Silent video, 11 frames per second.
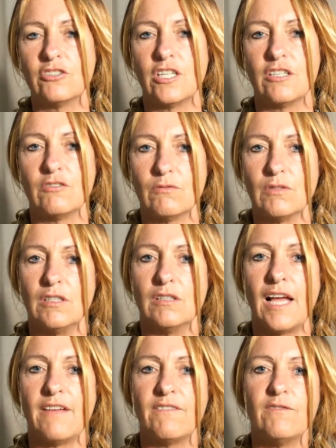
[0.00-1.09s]
I have
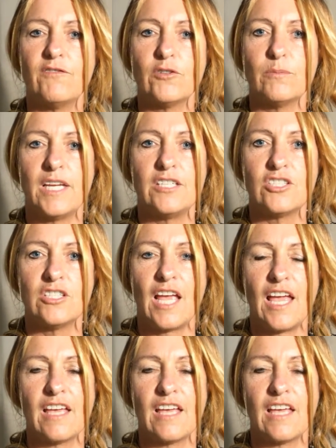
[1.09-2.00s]
information, animal,